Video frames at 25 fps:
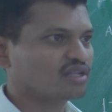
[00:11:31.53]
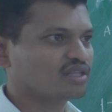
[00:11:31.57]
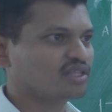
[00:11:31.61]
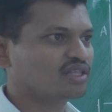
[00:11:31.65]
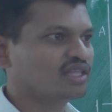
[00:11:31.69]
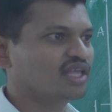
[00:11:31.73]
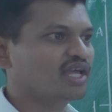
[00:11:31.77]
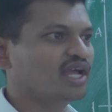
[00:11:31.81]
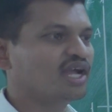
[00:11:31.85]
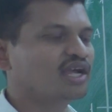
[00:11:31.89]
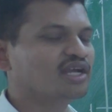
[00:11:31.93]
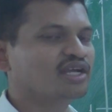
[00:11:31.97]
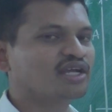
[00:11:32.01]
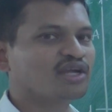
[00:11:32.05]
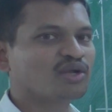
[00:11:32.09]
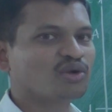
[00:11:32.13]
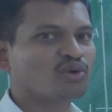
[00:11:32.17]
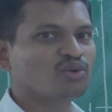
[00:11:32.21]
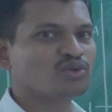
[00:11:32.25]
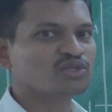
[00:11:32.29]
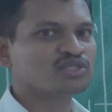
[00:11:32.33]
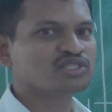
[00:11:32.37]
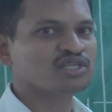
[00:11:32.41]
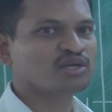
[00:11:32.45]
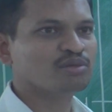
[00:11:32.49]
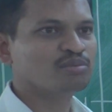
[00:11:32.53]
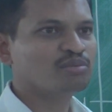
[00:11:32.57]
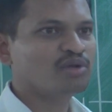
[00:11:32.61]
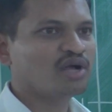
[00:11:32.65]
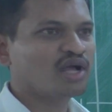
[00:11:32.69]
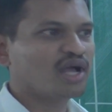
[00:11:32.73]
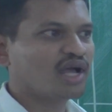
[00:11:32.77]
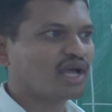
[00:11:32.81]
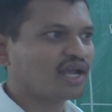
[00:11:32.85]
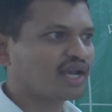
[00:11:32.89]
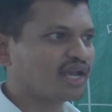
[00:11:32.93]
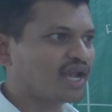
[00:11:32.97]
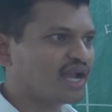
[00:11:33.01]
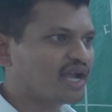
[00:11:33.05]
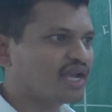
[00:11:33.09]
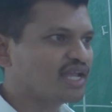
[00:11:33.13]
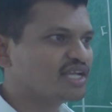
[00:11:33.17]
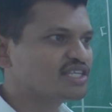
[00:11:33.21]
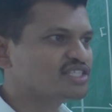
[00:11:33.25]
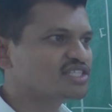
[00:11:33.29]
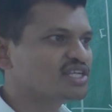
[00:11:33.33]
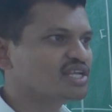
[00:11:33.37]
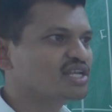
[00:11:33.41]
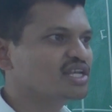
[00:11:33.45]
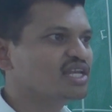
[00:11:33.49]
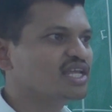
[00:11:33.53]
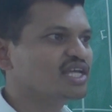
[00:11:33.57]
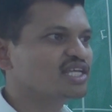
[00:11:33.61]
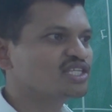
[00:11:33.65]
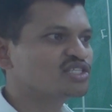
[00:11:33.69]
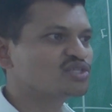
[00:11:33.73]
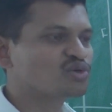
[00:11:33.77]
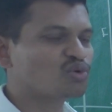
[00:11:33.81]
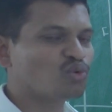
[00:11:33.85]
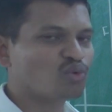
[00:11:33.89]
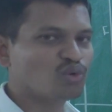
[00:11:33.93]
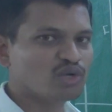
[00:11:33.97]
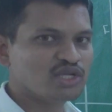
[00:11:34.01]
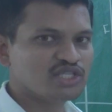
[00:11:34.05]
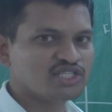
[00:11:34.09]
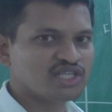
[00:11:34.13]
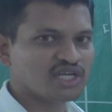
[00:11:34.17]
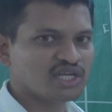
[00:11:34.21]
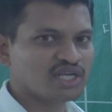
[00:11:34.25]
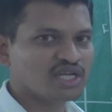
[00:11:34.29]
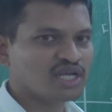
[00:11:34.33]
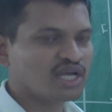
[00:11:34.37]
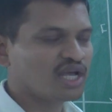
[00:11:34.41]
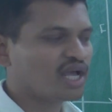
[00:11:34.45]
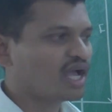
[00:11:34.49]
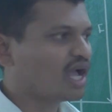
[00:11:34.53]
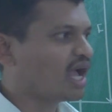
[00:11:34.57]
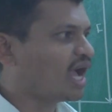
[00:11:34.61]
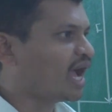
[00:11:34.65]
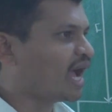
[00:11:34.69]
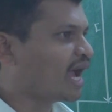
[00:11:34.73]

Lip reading: They undergo some radiationless collision